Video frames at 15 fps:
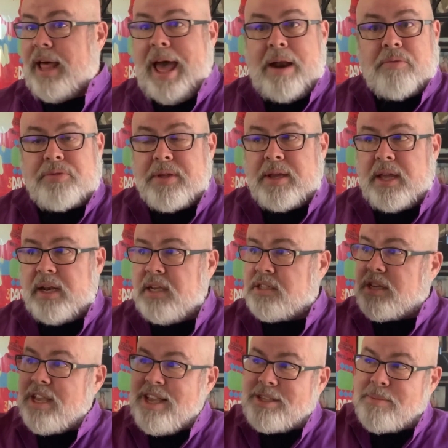I don't think it
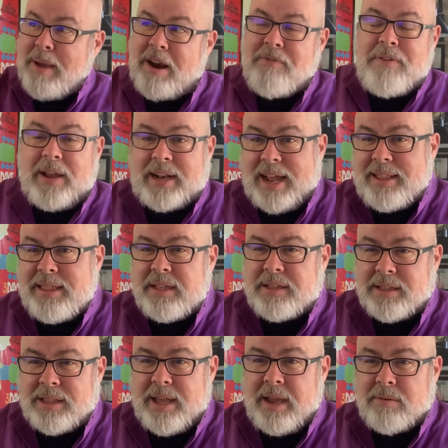is. As a matter of fact, I think
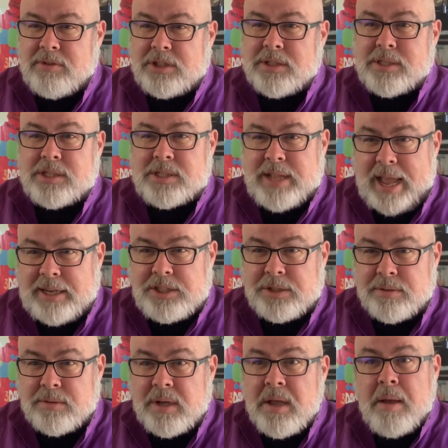the language of the
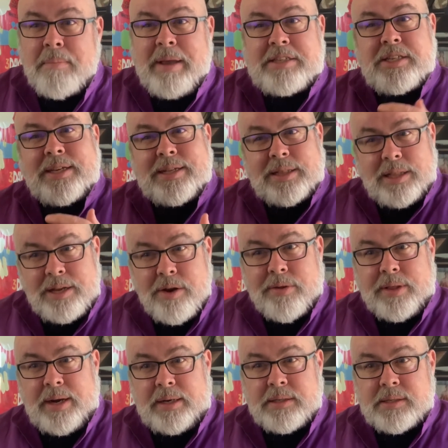statute makes it clear
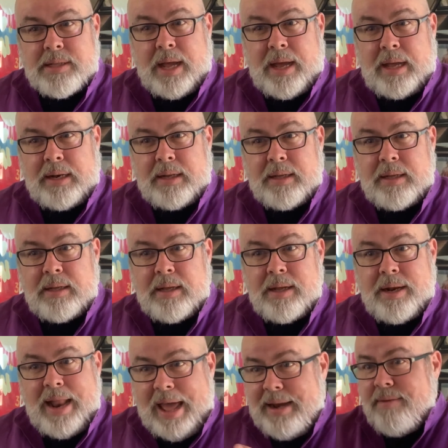that it's not.
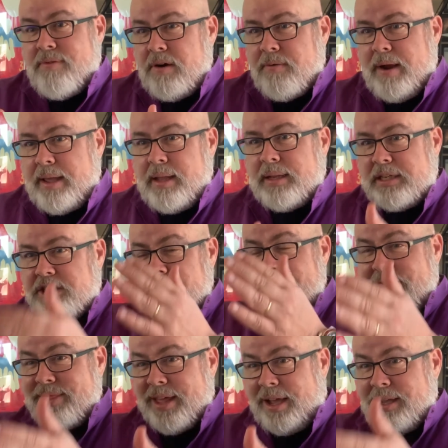Not even a regulation,
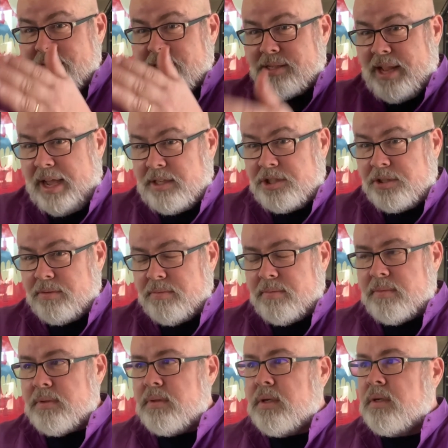the statute.
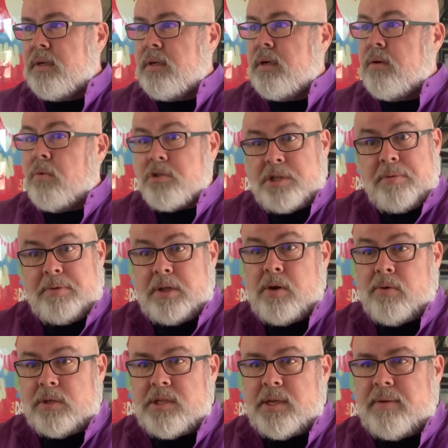We'll see what the
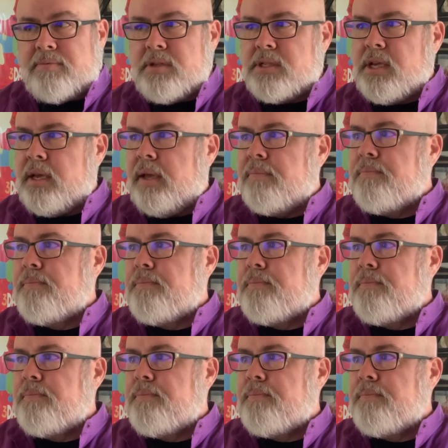courts have to say.